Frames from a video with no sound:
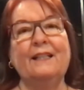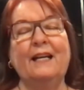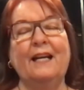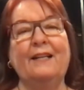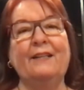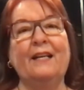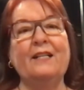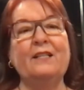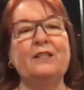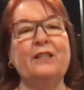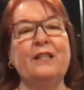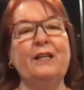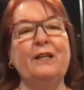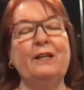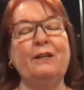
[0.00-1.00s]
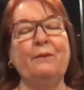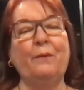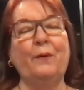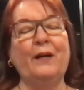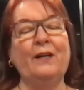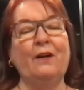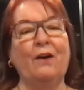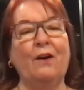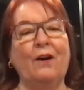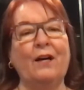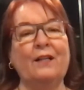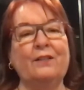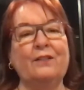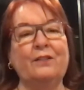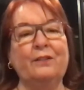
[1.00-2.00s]
And then she went
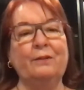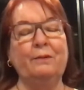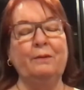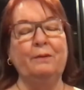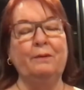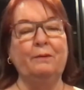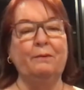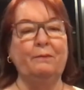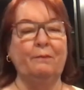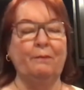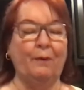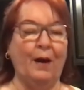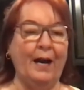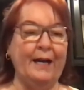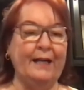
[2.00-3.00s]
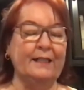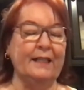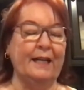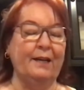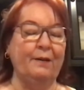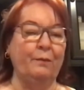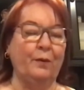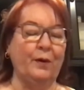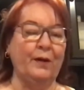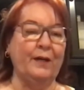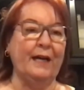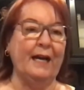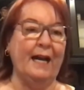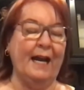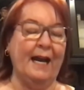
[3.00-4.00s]
on to write and
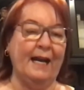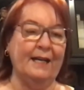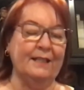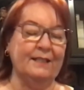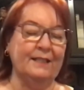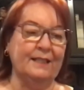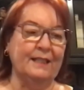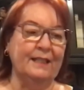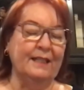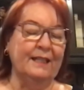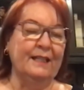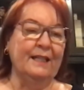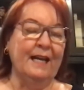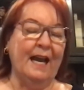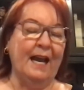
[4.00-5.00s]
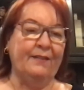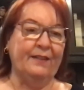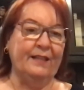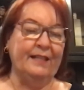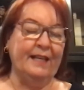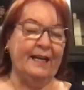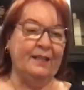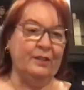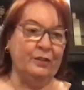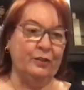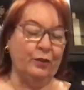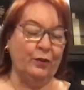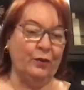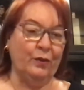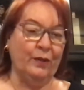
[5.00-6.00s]
work at the Dayton
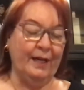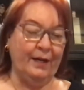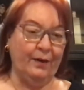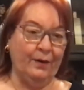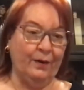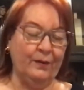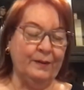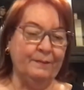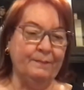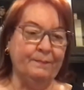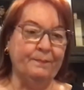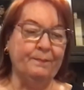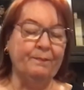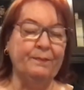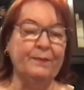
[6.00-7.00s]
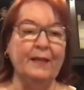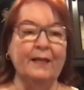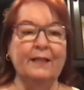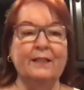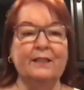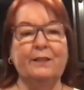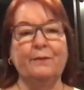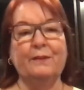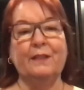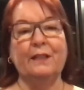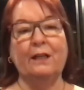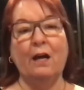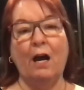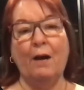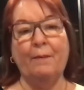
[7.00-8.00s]
Journal-Herald. She was a
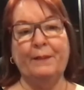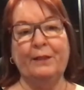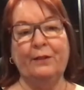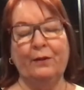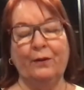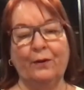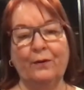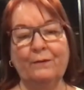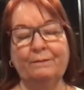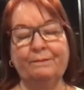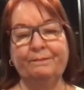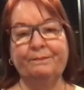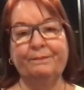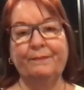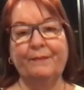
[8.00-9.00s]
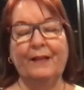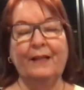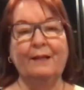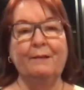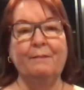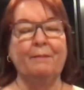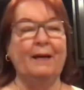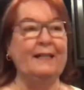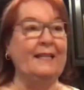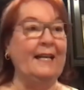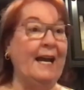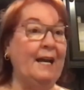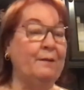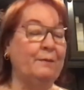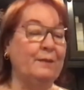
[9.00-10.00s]
copy girl. My
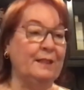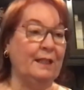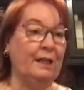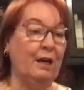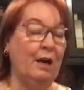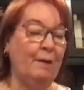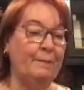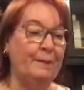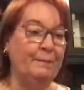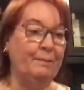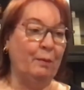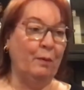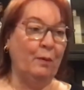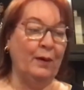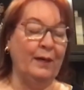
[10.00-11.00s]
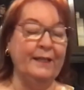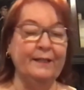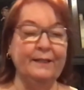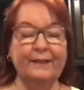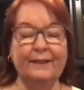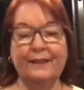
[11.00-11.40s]
dad was a copy boy.